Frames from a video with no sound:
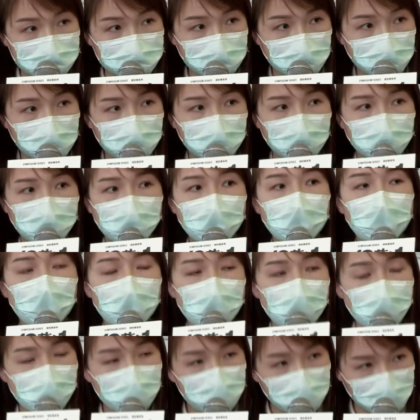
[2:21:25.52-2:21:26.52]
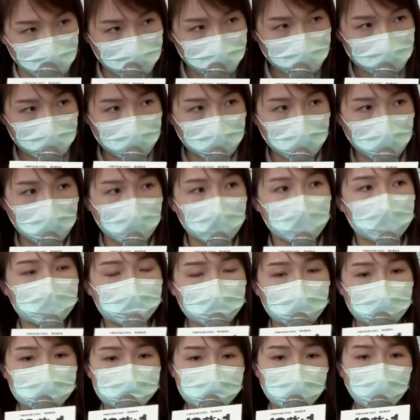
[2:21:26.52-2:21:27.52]
The students were required
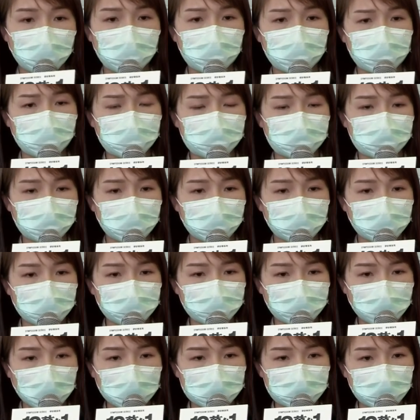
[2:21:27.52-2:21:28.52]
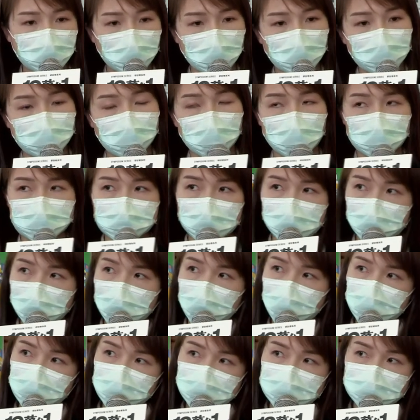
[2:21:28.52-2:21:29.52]
to define the uh,
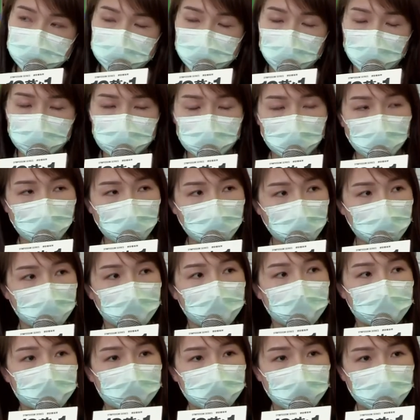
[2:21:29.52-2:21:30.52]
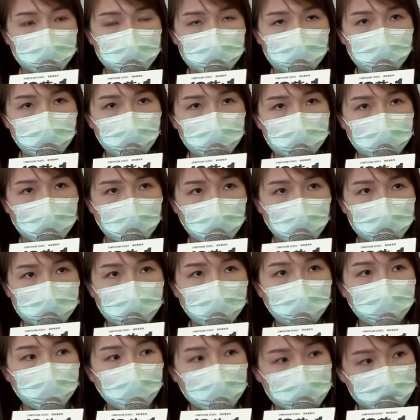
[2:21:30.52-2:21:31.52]
problem and uh, the emphasis.
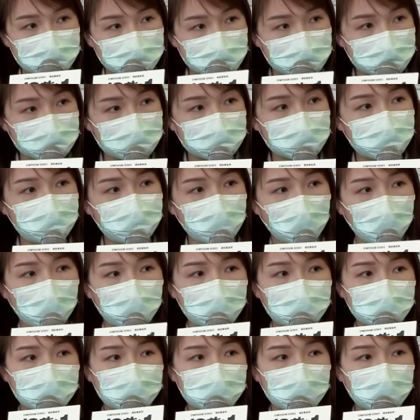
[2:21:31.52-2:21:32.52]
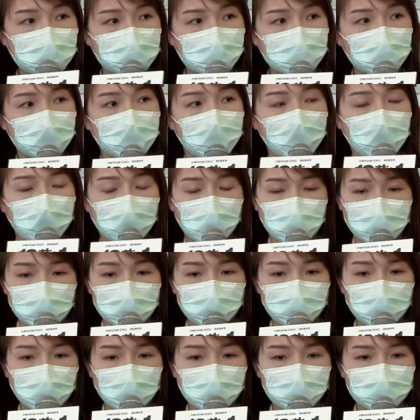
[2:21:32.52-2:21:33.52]
So when they resolve these problems,
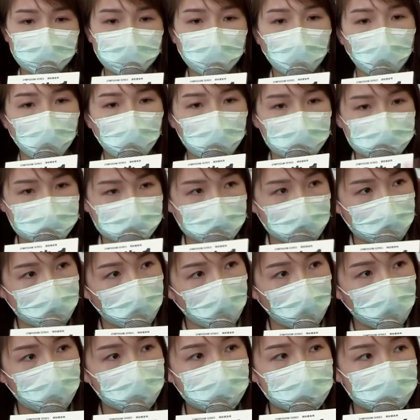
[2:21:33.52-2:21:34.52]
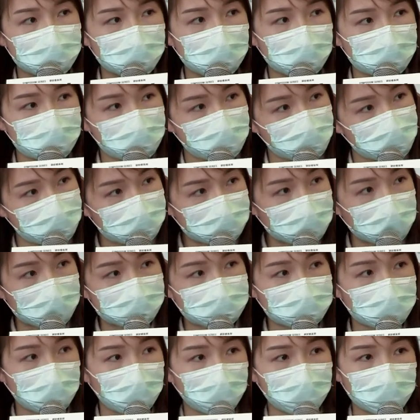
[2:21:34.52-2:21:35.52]
they, they wrote down the text in the,
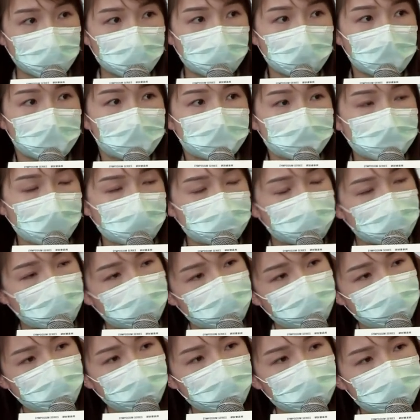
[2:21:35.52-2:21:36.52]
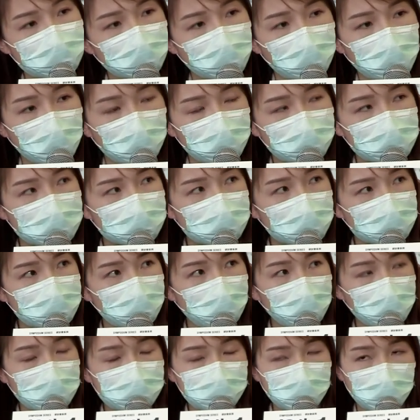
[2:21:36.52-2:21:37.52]
in the uh, classrooms,
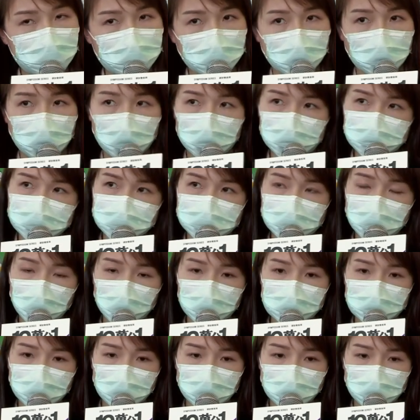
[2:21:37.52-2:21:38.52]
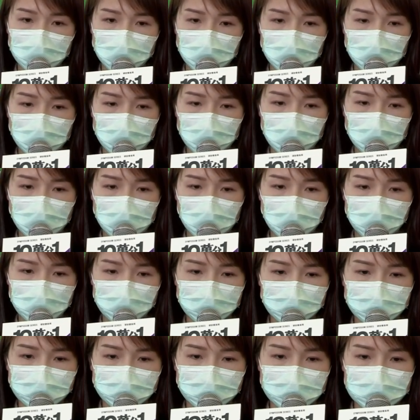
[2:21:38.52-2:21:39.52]
still within the classroom writing.
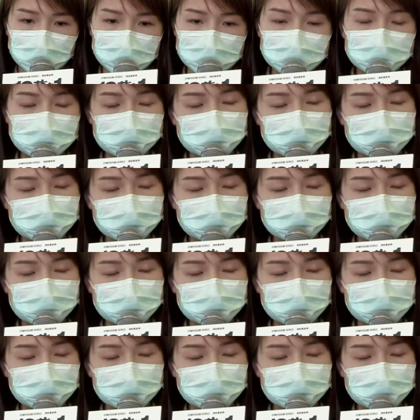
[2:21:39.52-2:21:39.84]
However,